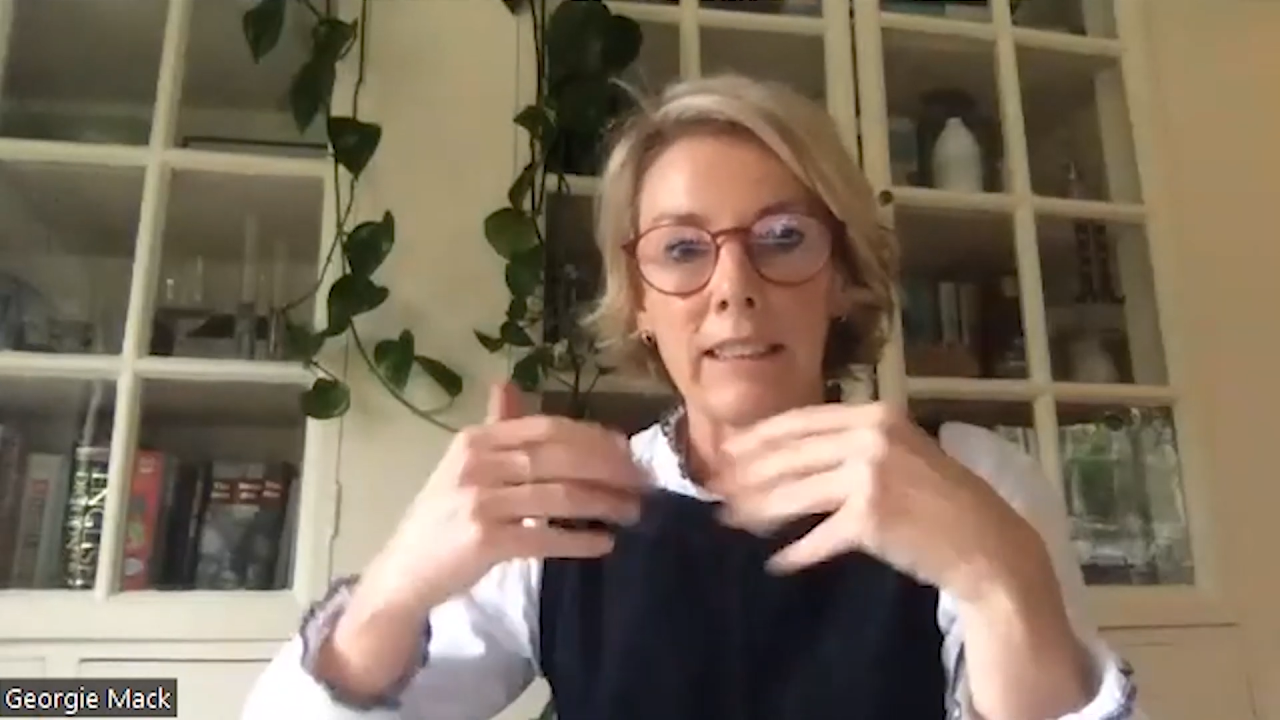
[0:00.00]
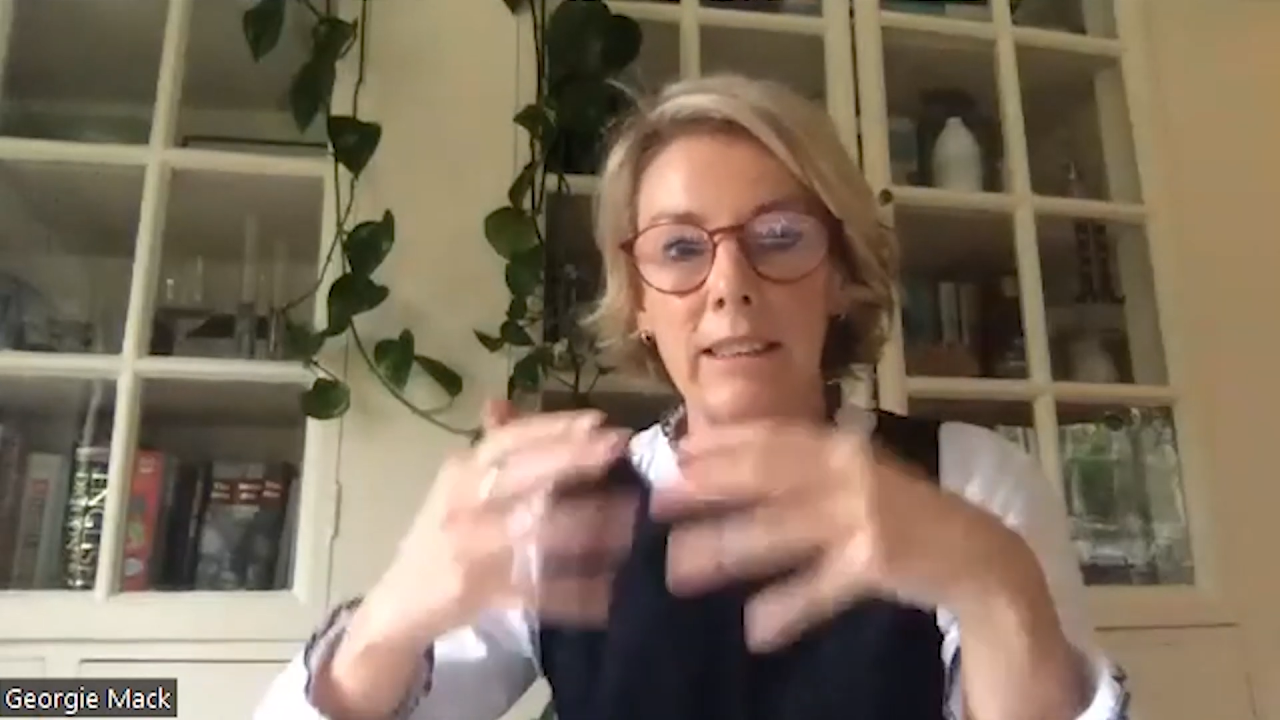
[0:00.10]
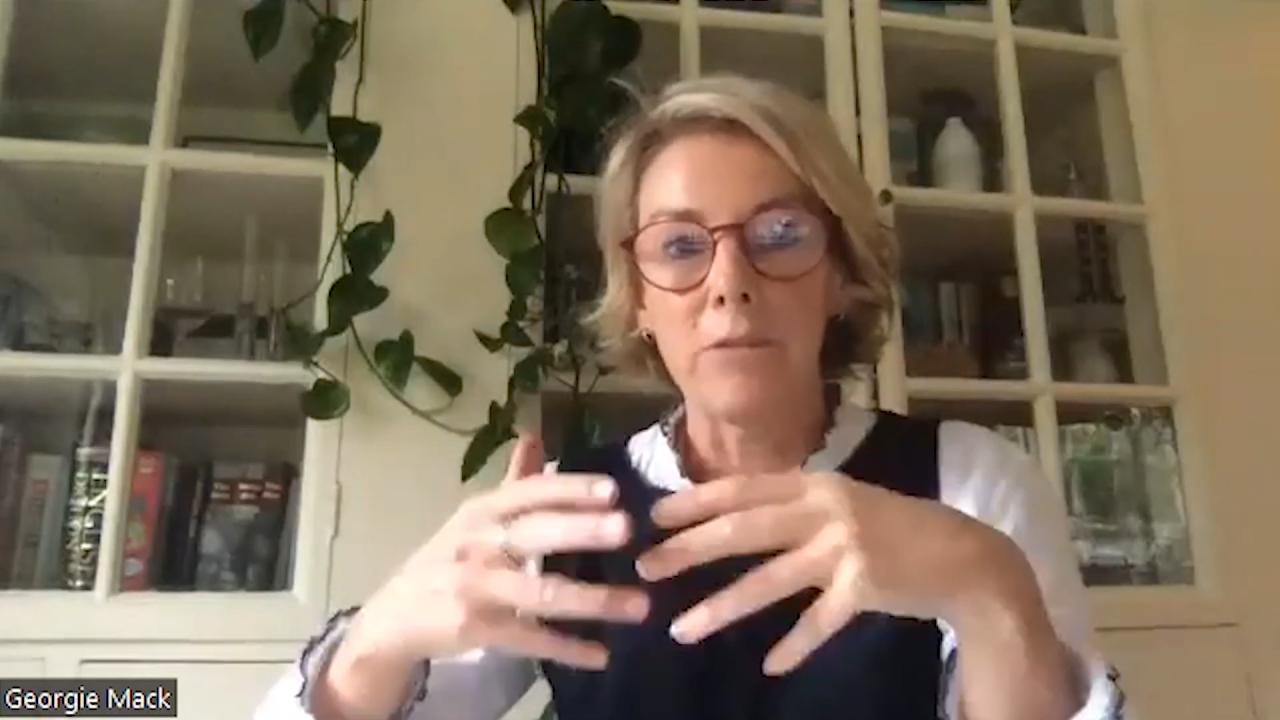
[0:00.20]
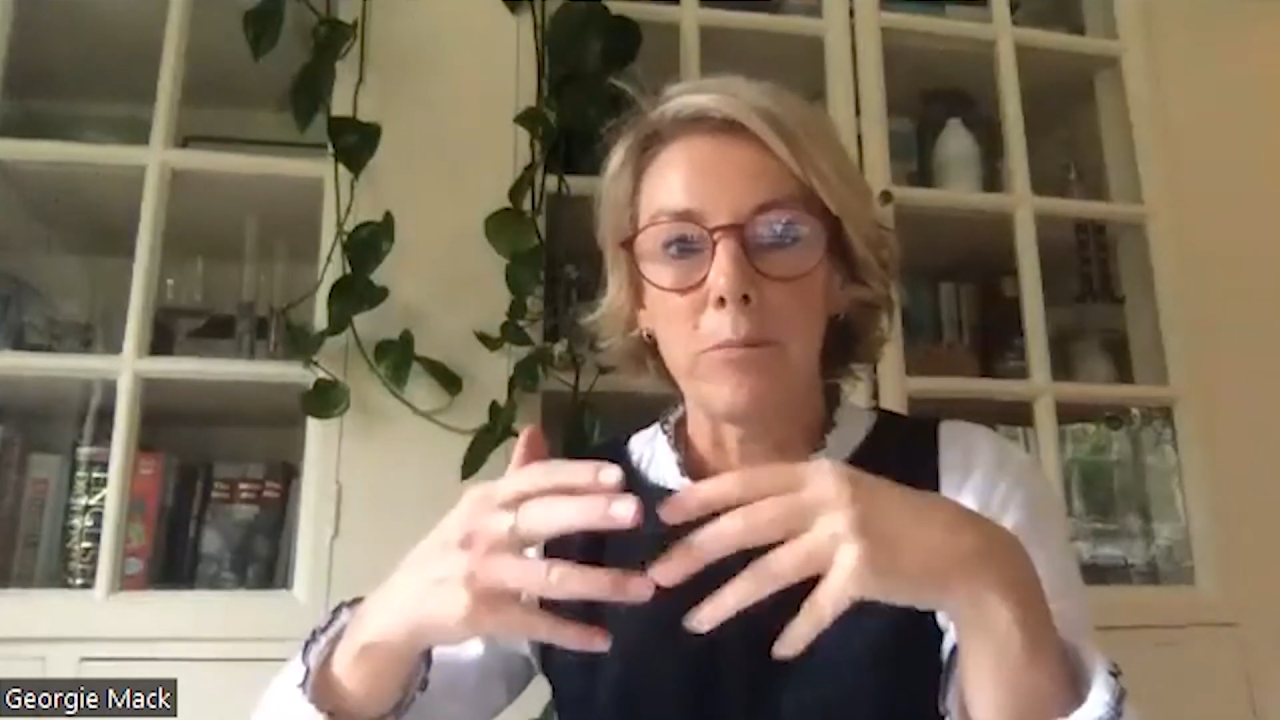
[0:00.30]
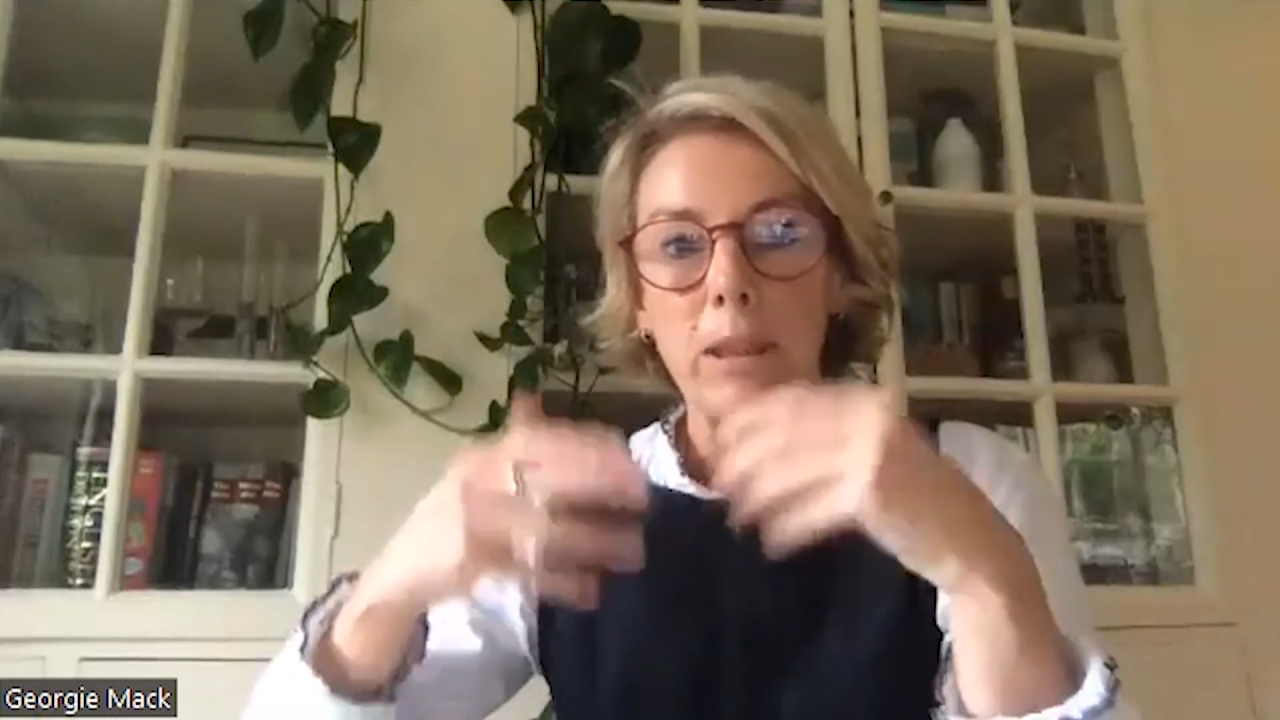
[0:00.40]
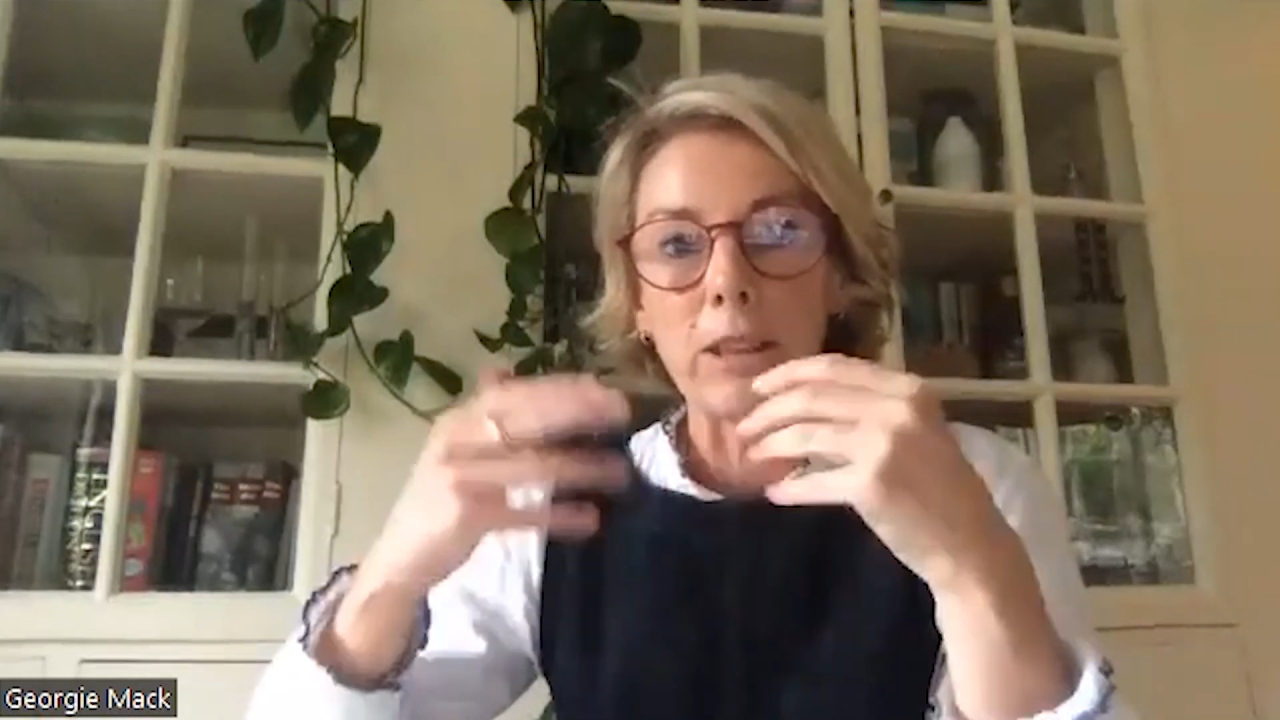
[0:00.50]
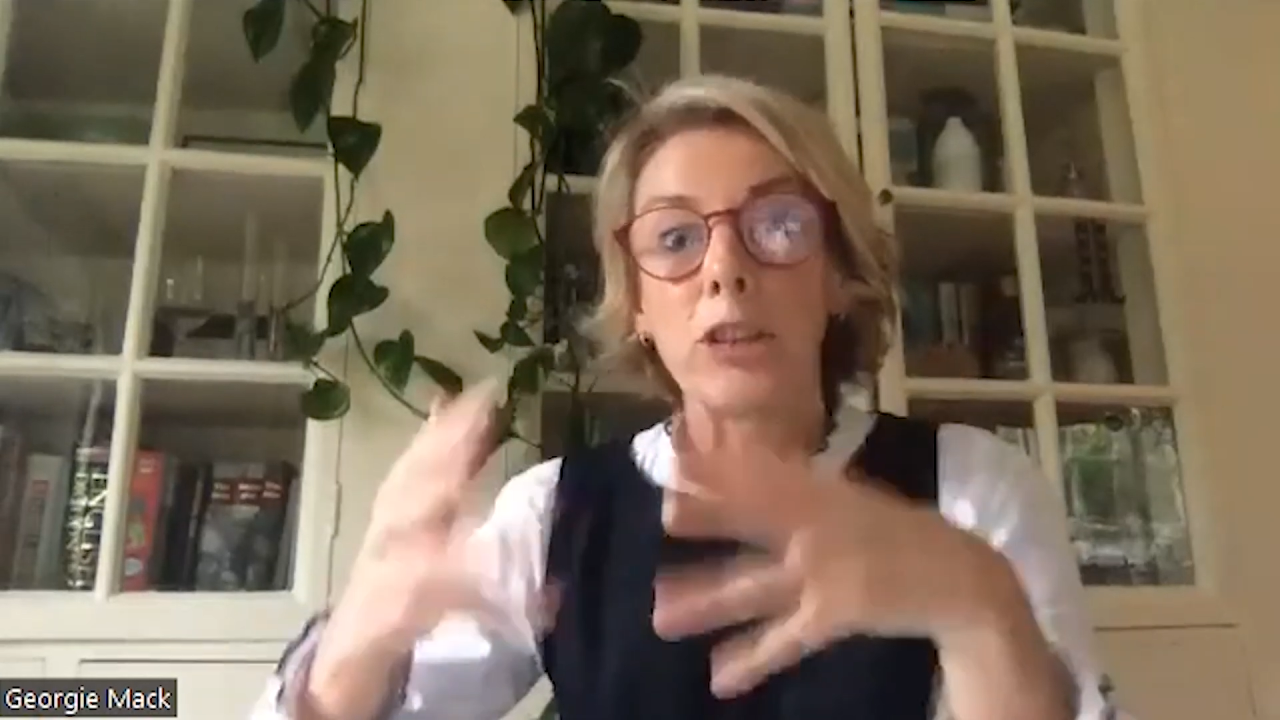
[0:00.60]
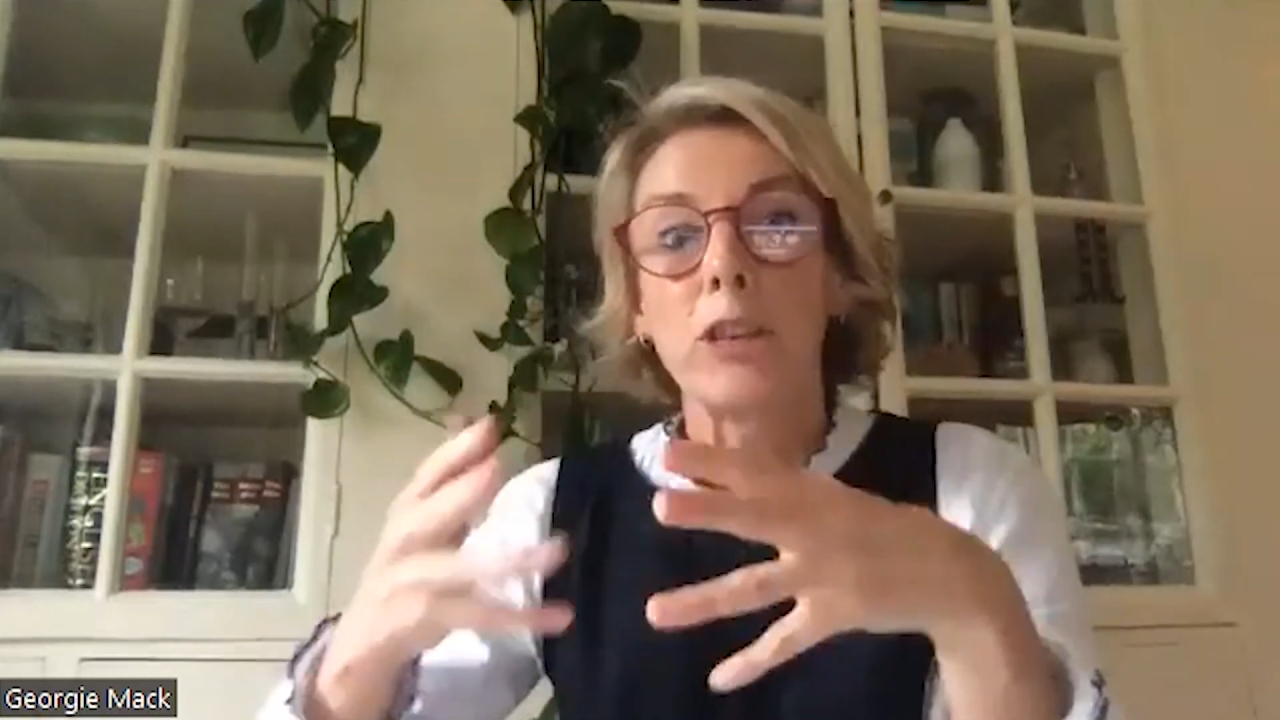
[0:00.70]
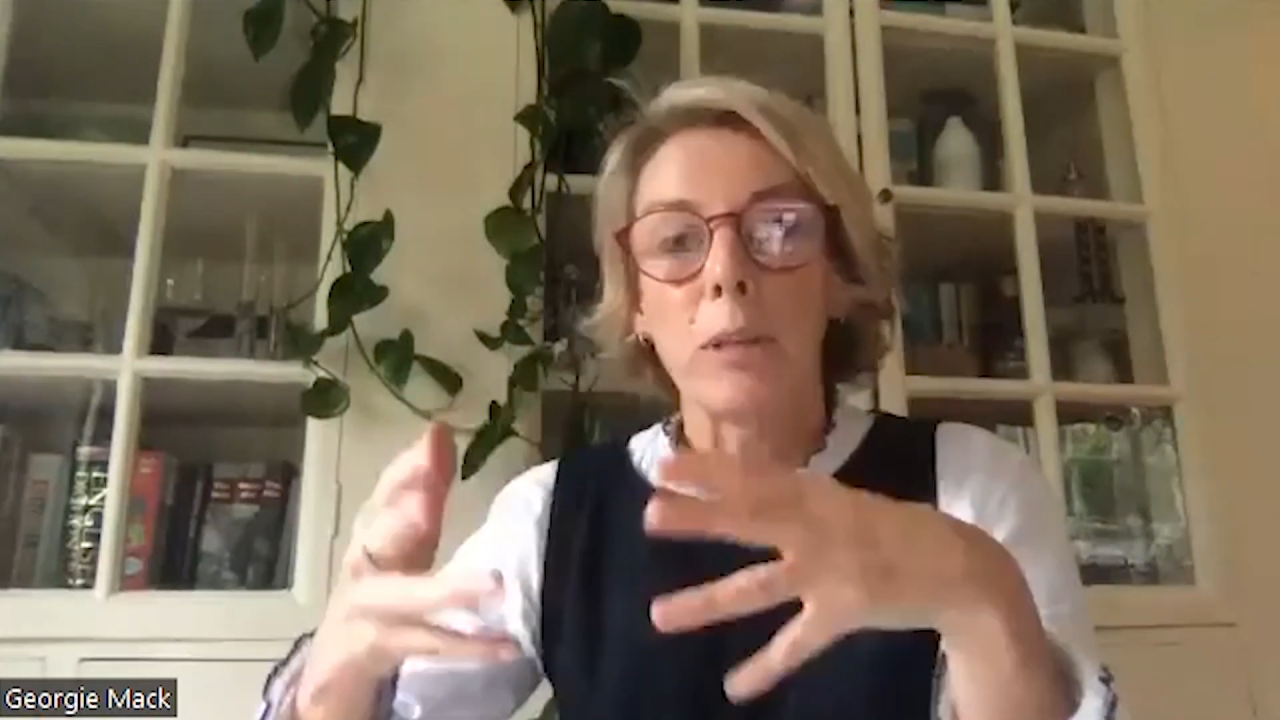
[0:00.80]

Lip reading: It's driven by too